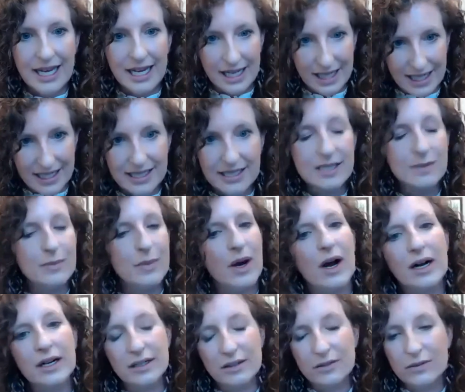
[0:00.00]
is
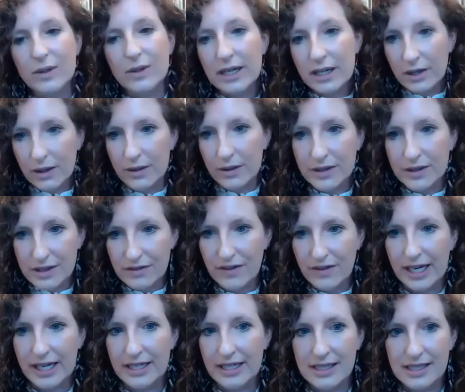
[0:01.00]
part of what
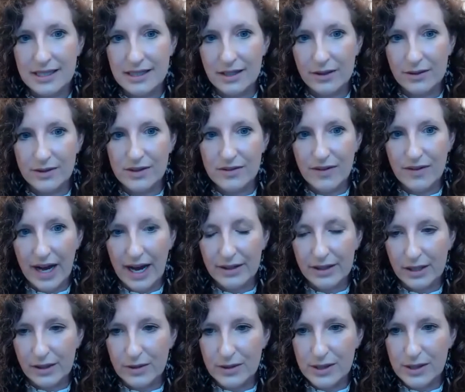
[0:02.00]
cultivates those
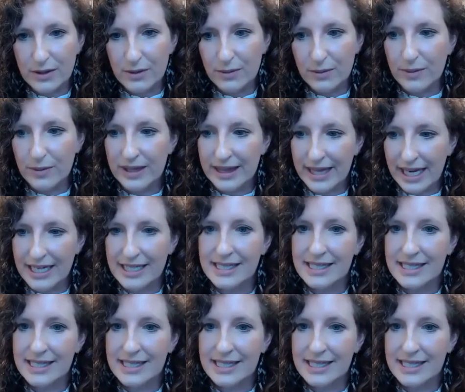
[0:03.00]
values. So when they